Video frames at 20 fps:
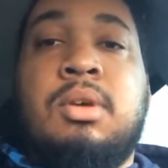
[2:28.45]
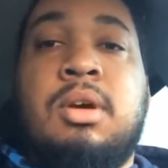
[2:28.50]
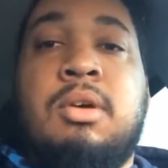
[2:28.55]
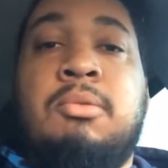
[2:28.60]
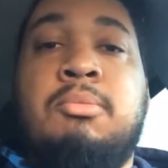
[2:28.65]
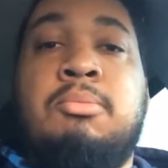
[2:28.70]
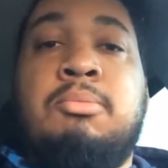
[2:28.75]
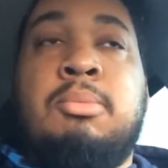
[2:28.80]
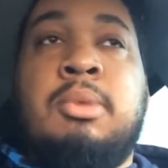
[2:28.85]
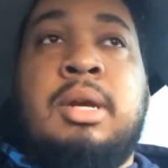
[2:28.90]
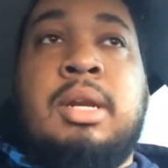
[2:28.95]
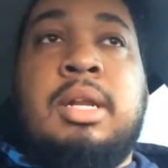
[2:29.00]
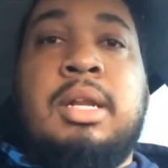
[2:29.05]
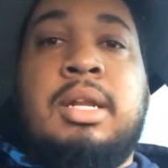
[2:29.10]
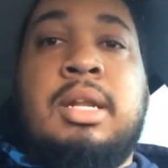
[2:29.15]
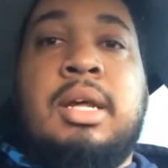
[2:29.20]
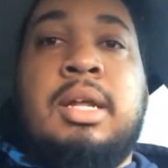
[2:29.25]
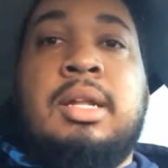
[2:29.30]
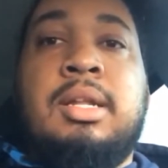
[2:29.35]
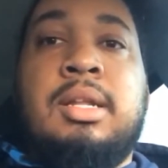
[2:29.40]
of money
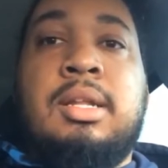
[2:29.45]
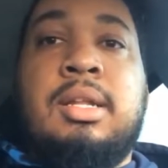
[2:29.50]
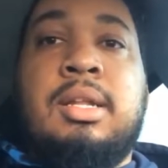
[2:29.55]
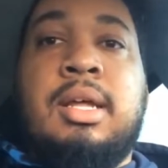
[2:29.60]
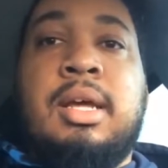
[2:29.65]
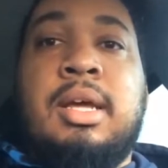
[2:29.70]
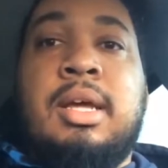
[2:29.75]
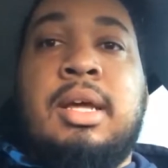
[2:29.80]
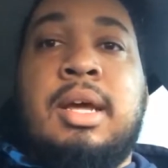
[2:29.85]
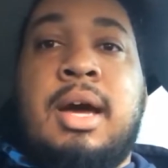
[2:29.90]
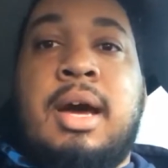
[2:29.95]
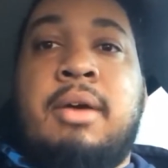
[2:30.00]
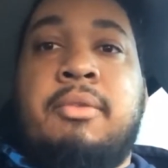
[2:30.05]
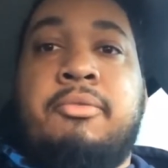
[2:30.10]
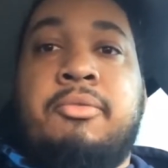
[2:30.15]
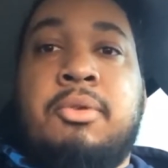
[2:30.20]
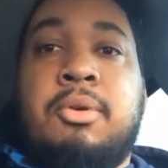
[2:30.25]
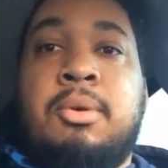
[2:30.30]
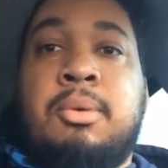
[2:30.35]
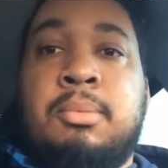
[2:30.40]
that they got
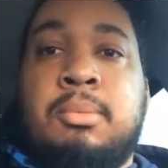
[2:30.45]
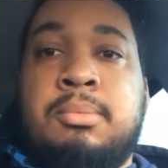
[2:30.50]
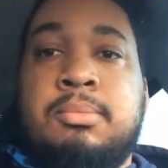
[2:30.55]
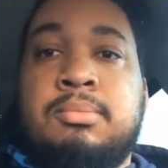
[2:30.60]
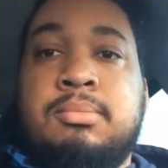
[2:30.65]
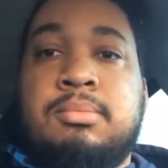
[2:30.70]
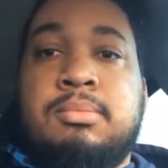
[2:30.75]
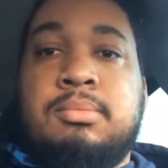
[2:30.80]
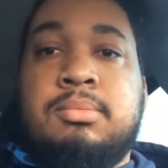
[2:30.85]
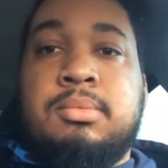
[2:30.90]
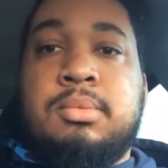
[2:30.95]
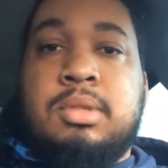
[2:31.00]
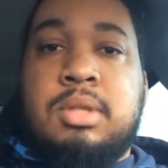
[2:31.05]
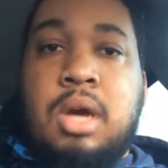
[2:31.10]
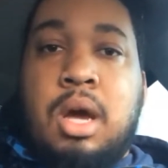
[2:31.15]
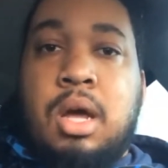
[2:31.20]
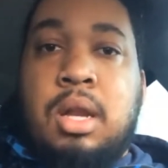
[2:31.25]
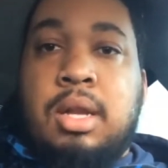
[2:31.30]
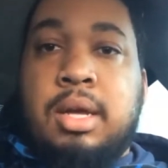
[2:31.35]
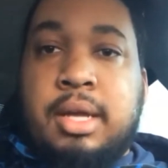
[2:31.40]
from
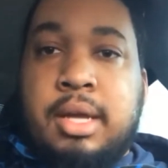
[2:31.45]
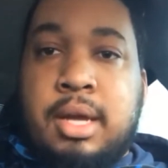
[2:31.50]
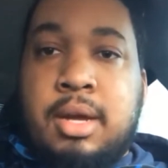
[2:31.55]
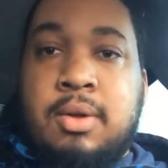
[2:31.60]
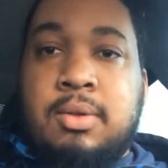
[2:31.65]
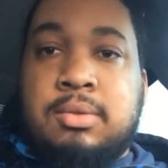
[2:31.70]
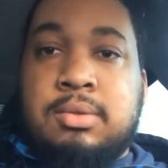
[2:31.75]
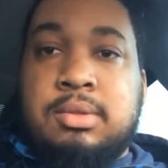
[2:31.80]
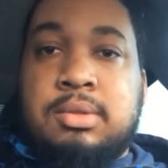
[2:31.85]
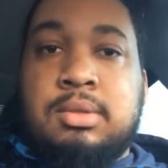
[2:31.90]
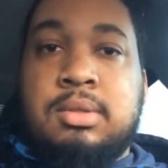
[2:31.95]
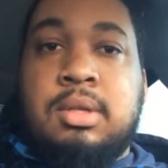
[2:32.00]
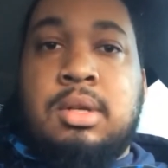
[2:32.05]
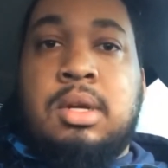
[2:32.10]
y'all accounts.